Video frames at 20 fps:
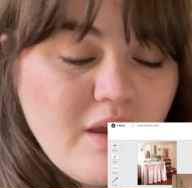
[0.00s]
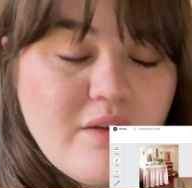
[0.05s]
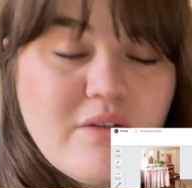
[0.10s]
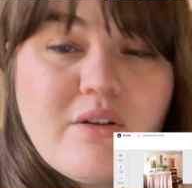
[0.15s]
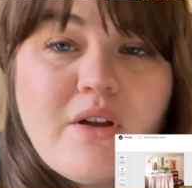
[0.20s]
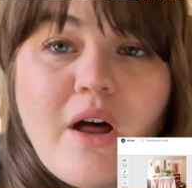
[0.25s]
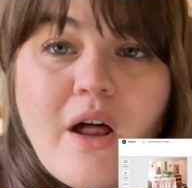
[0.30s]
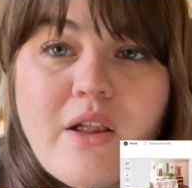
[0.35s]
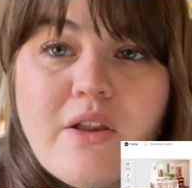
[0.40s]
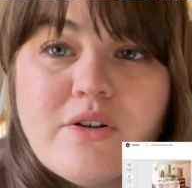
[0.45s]

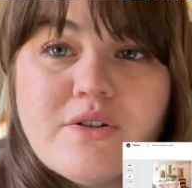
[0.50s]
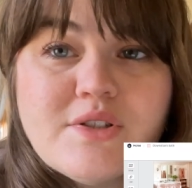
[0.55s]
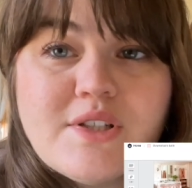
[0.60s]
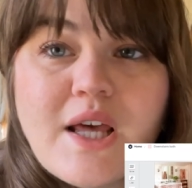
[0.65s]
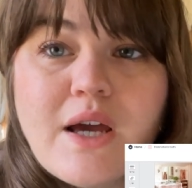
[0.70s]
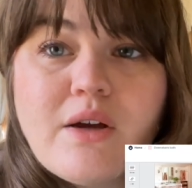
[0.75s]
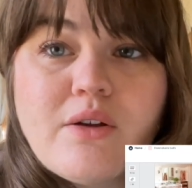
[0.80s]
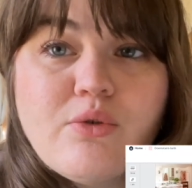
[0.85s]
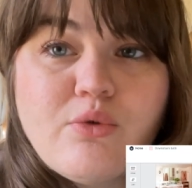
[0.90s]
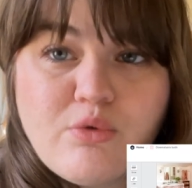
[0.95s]
colors
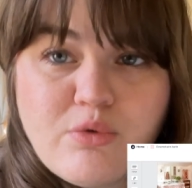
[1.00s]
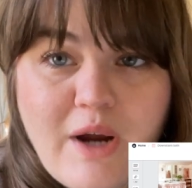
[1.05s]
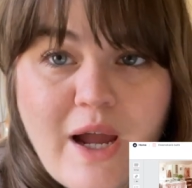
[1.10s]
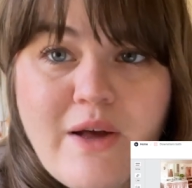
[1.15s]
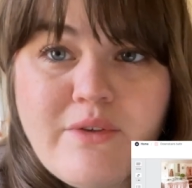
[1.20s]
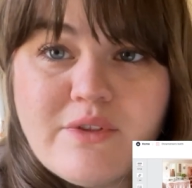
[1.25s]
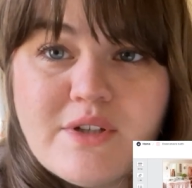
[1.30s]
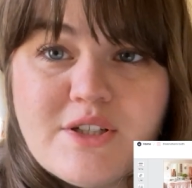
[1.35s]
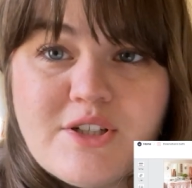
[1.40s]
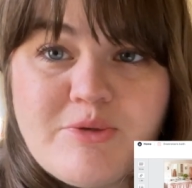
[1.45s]
that
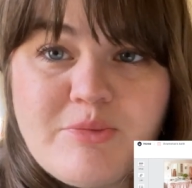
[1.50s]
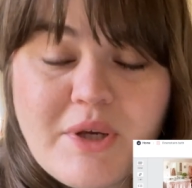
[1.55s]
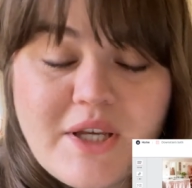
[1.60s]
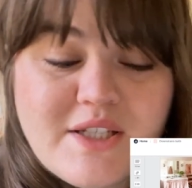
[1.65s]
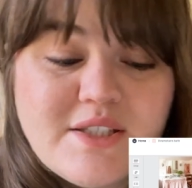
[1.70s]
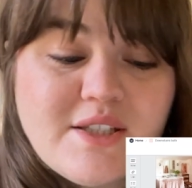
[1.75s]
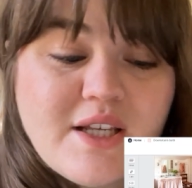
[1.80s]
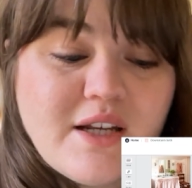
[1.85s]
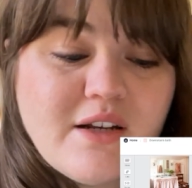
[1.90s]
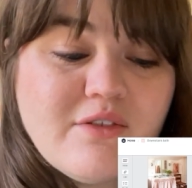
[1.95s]
ground the
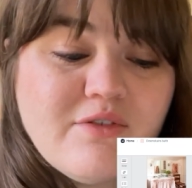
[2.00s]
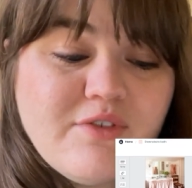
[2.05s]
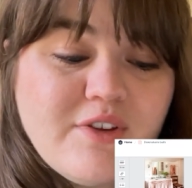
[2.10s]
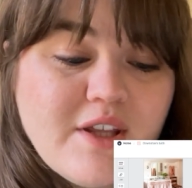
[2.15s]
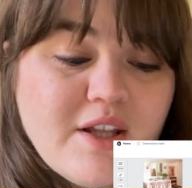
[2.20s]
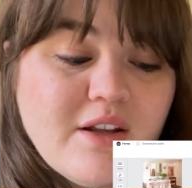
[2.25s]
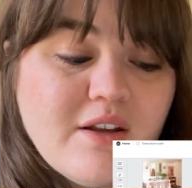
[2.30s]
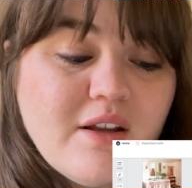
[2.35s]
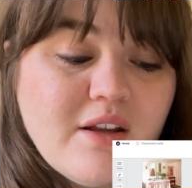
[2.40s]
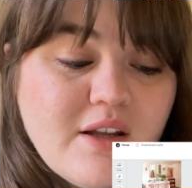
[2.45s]
space and
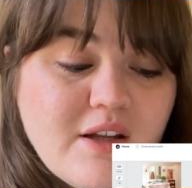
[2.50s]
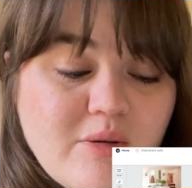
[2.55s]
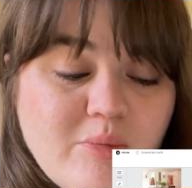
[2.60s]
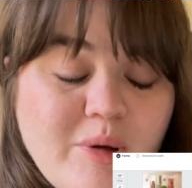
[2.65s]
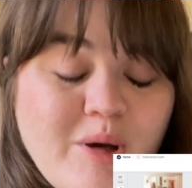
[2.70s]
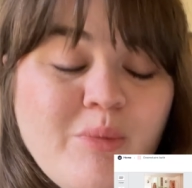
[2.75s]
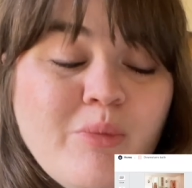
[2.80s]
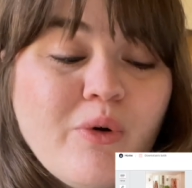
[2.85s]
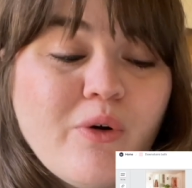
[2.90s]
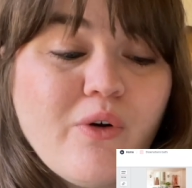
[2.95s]
feel a little
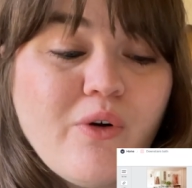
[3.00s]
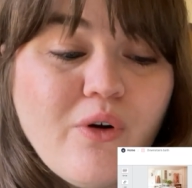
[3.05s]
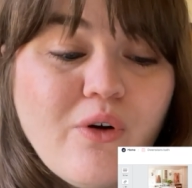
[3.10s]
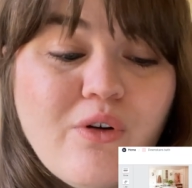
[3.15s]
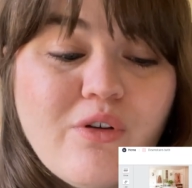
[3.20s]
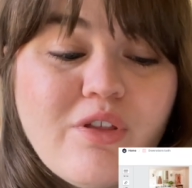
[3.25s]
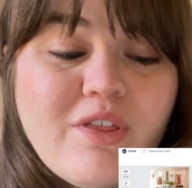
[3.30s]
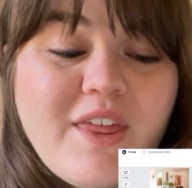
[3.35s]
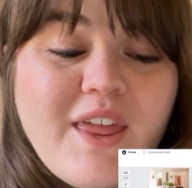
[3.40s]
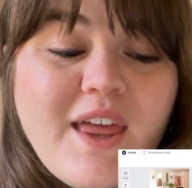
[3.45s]
bit more
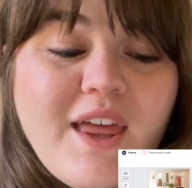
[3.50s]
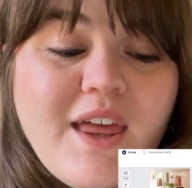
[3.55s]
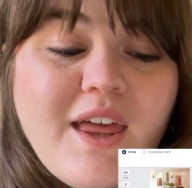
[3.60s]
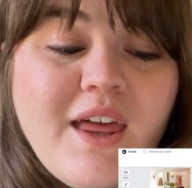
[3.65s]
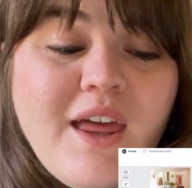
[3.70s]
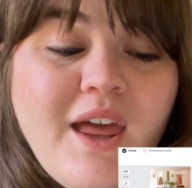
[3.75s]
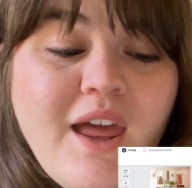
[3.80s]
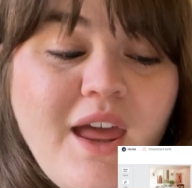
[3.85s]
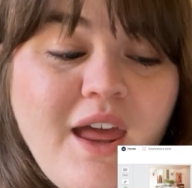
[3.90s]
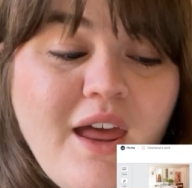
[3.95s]
earthy.
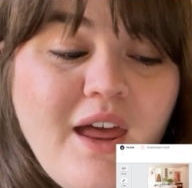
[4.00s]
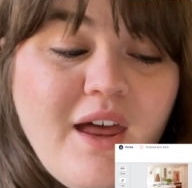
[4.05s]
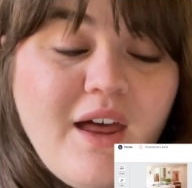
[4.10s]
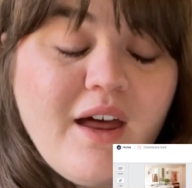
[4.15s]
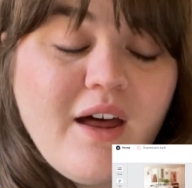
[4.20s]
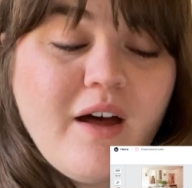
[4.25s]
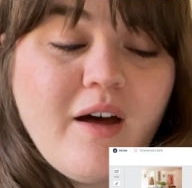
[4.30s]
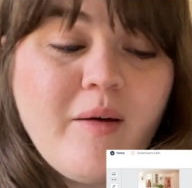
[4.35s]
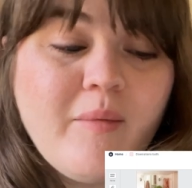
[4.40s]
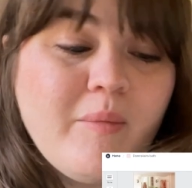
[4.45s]

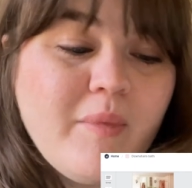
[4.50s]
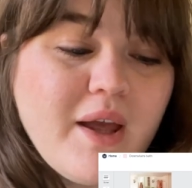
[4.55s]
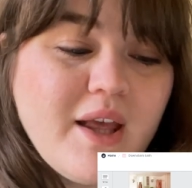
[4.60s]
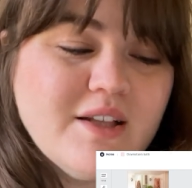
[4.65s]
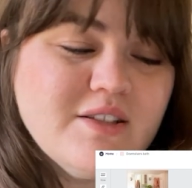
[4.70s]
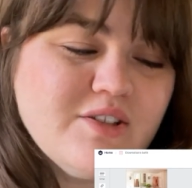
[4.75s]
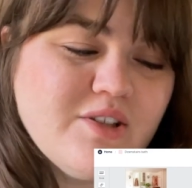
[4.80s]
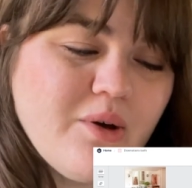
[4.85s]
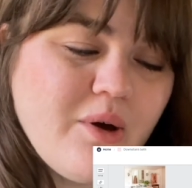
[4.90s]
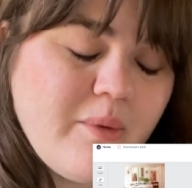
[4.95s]

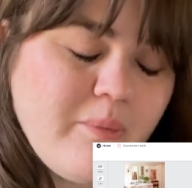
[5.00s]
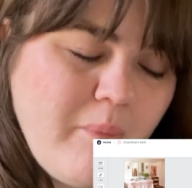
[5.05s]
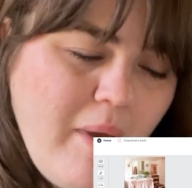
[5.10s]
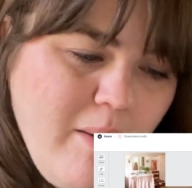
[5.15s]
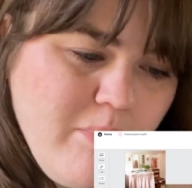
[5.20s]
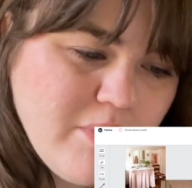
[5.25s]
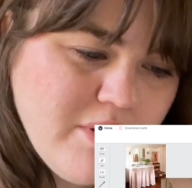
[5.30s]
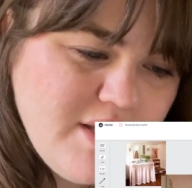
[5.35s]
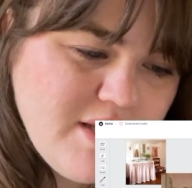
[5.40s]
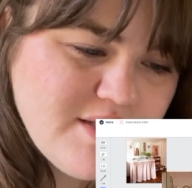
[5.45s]
And so I
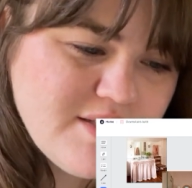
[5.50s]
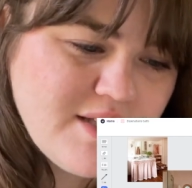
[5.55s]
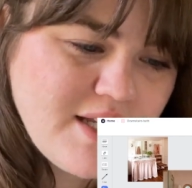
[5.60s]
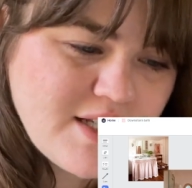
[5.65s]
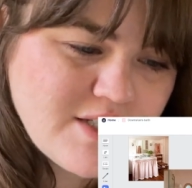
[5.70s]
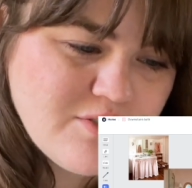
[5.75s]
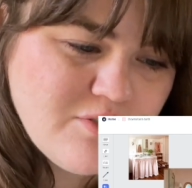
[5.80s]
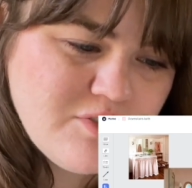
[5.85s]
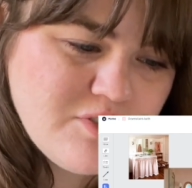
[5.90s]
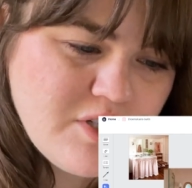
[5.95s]
put these
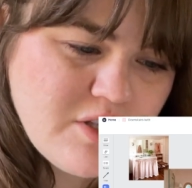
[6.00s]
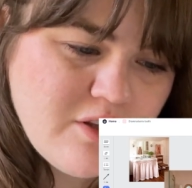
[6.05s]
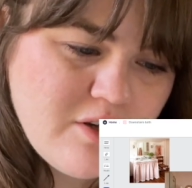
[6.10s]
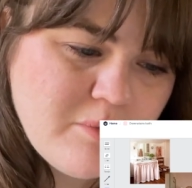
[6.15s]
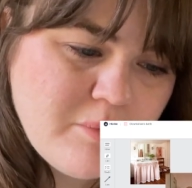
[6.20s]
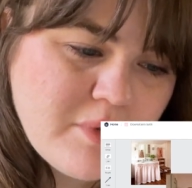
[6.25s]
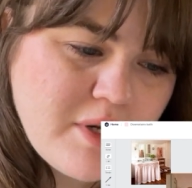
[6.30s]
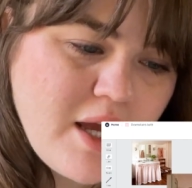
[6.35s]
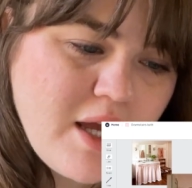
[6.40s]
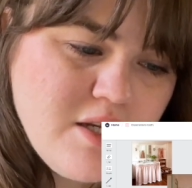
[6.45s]
next to each other.
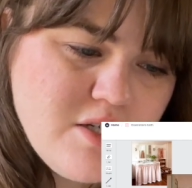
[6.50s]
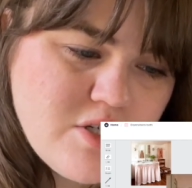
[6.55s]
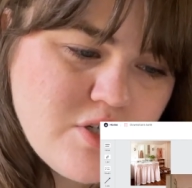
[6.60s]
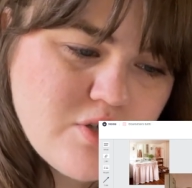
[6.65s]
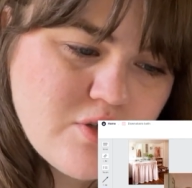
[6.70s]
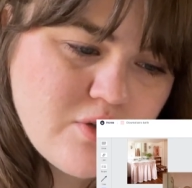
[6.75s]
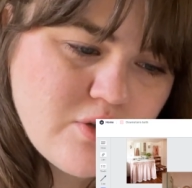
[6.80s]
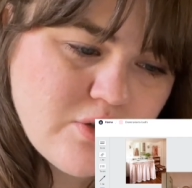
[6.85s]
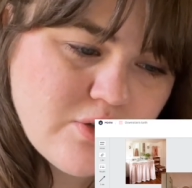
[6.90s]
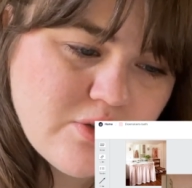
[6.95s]
I'm not
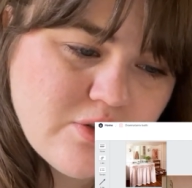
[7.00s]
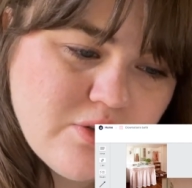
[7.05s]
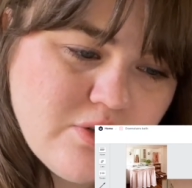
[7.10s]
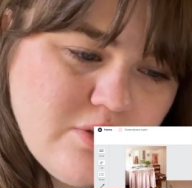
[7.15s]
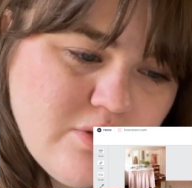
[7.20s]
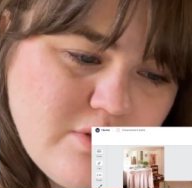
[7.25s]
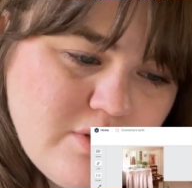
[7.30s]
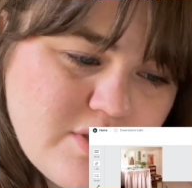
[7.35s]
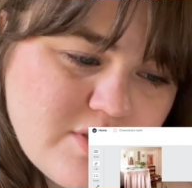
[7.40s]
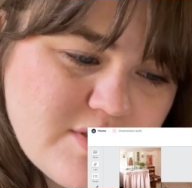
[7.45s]
sure,
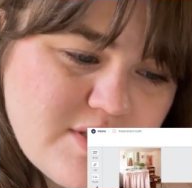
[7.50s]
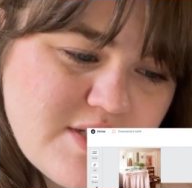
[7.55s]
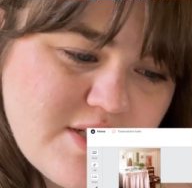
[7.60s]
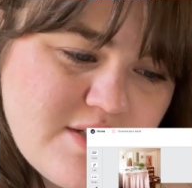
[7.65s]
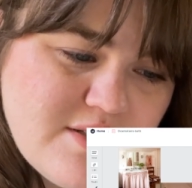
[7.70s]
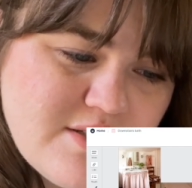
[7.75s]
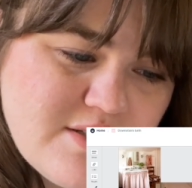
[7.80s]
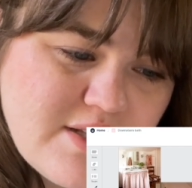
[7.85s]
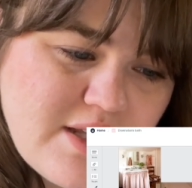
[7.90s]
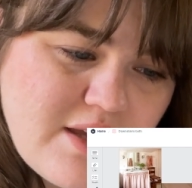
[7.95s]
because
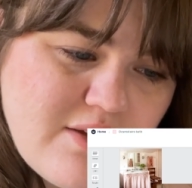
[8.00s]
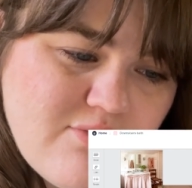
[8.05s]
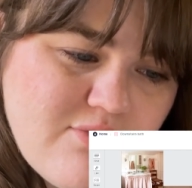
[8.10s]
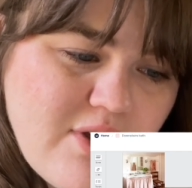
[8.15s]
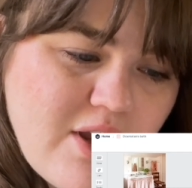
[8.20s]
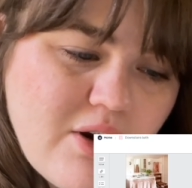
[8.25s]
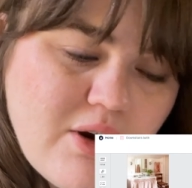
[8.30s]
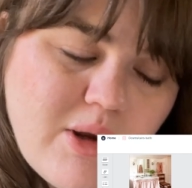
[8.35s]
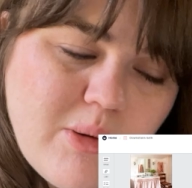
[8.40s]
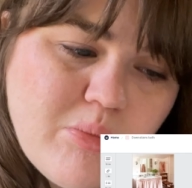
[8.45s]
this is like
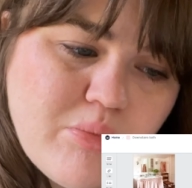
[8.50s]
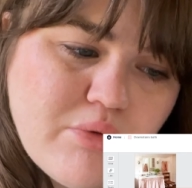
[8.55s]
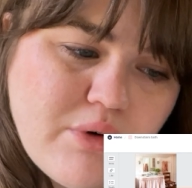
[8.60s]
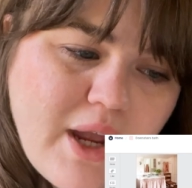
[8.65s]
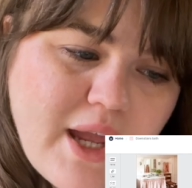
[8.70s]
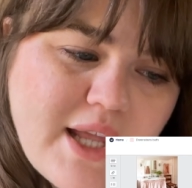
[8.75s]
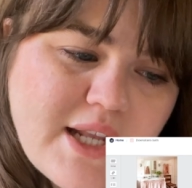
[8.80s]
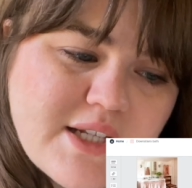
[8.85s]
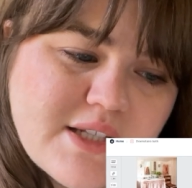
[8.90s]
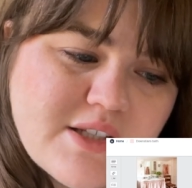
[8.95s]
very
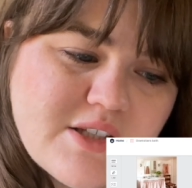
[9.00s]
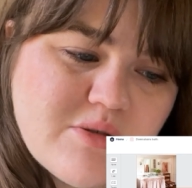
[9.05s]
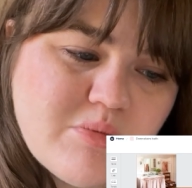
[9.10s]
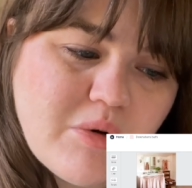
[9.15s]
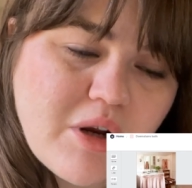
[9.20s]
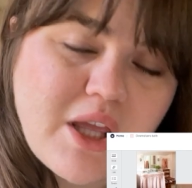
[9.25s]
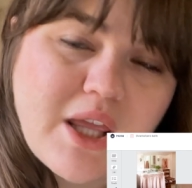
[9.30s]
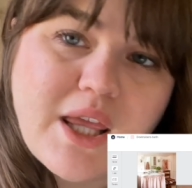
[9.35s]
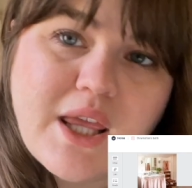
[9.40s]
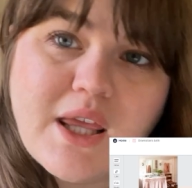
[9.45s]
bright and
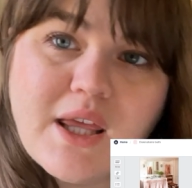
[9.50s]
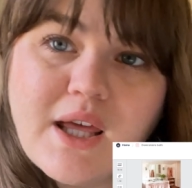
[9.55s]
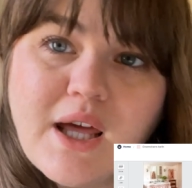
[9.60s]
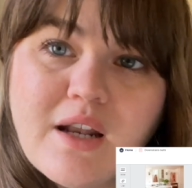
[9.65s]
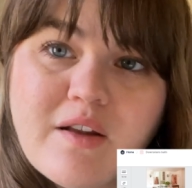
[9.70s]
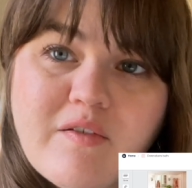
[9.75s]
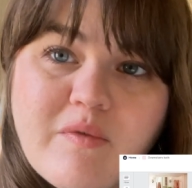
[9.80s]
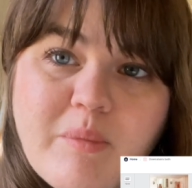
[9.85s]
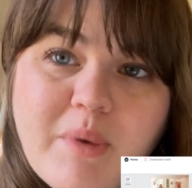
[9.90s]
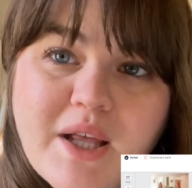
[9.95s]
springy
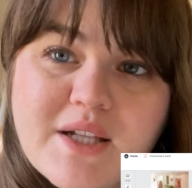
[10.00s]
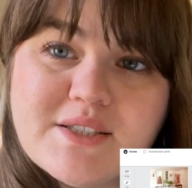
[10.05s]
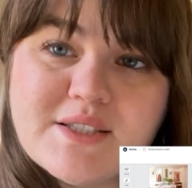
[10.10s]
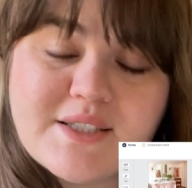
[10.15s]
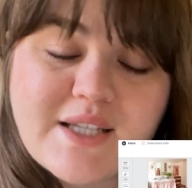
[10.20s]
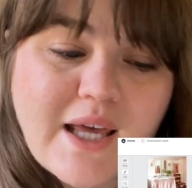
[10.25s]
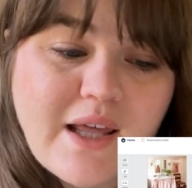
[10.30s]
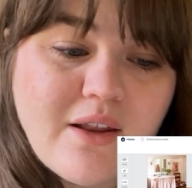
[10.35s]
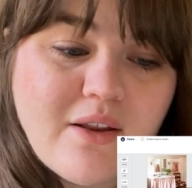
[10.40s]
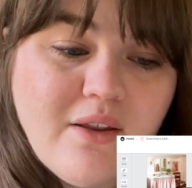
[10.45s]
kind of
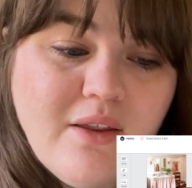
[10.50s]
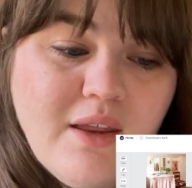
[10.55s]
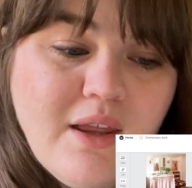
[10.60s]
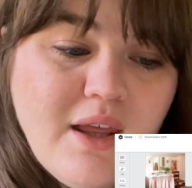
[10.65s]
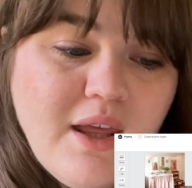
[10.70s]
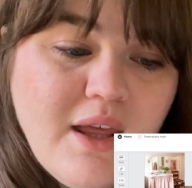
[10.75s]
pastel.